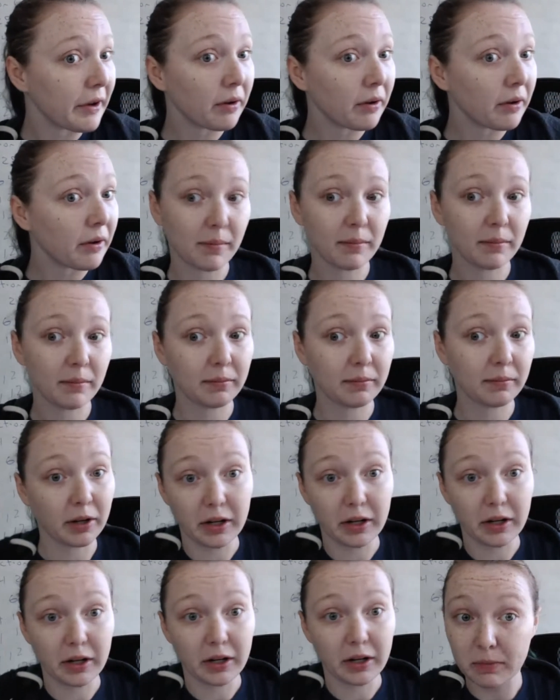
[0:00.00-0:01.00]
I'm
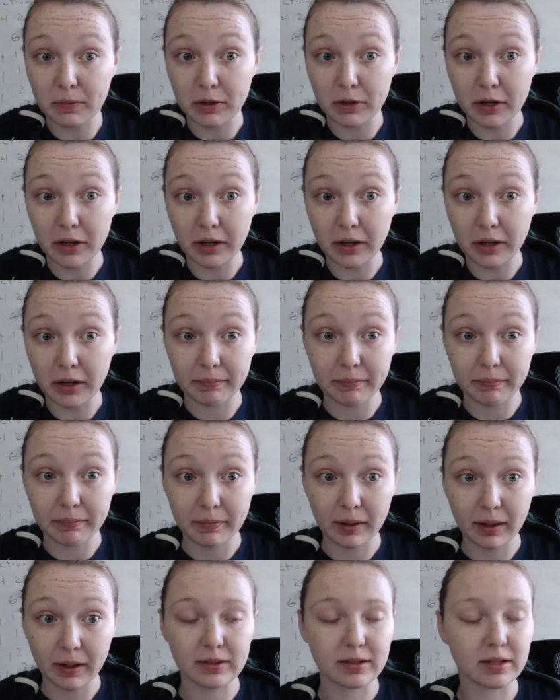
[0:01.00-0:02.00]
gonna assume you're good.
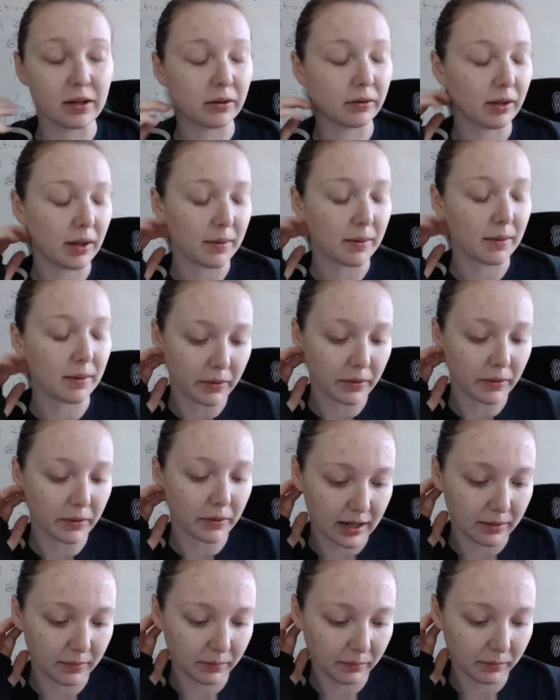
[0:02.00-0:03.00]
So let me know what's
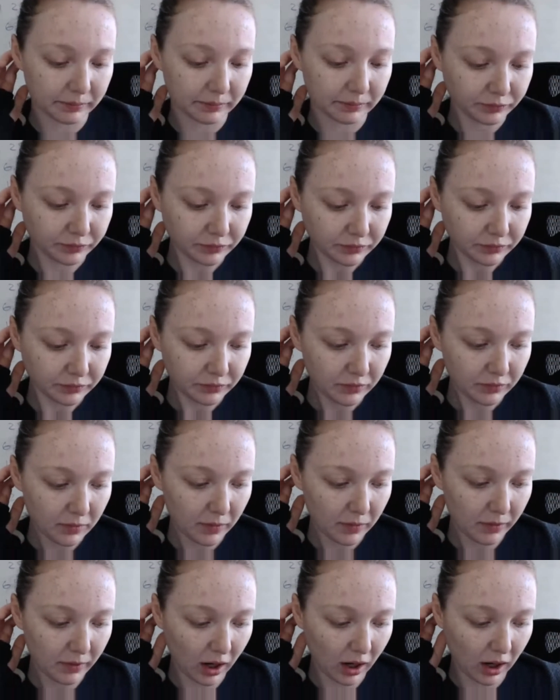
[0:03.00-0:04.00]
up.
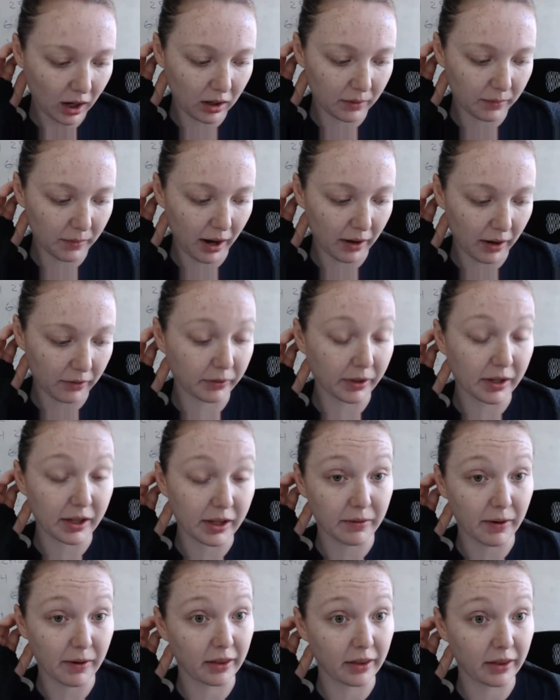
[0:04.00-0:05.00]
I really
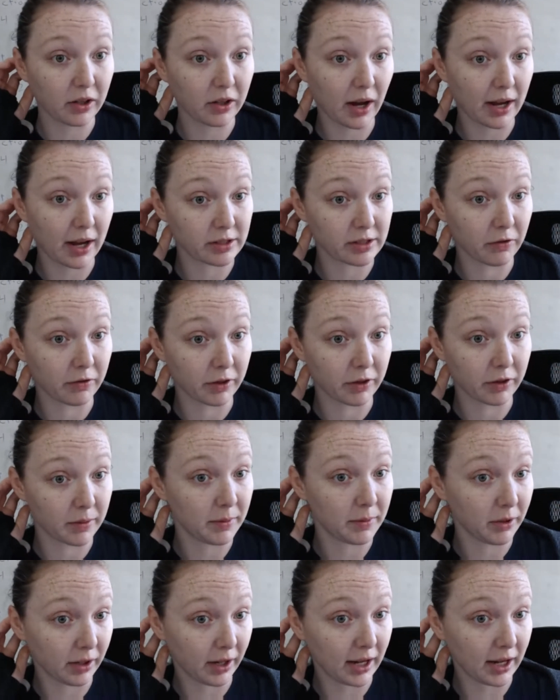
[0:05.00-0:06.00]
rather you guys over
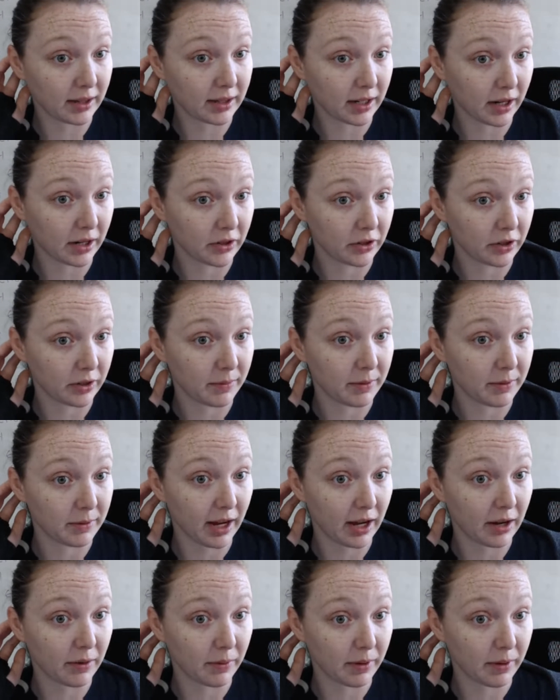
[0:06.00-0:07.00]
communicate than under
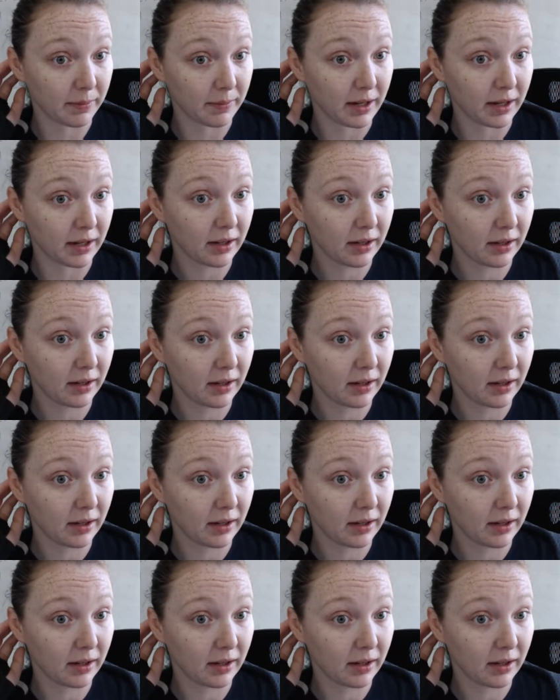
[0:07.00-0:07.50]
communicate with me.